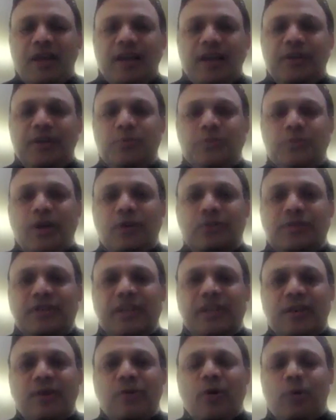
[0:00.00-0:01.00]
In
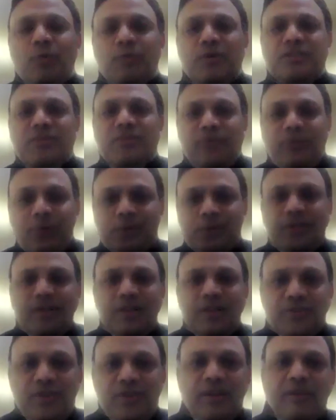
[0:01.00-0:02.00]
2010 onwards, the fourth
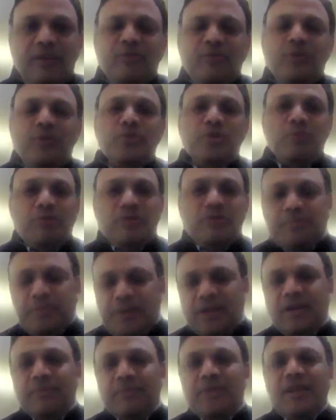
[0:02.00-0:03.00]
industrial revolution was
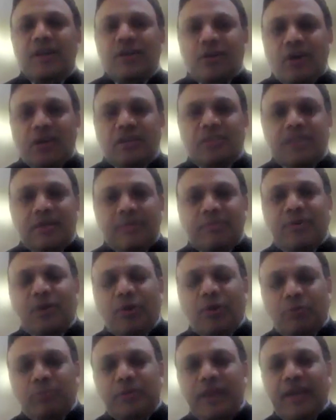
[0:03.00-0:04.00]
becoming a concept
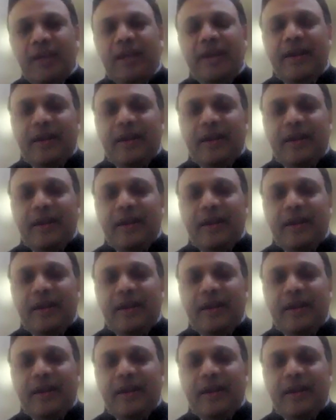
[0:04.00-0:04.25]
globally.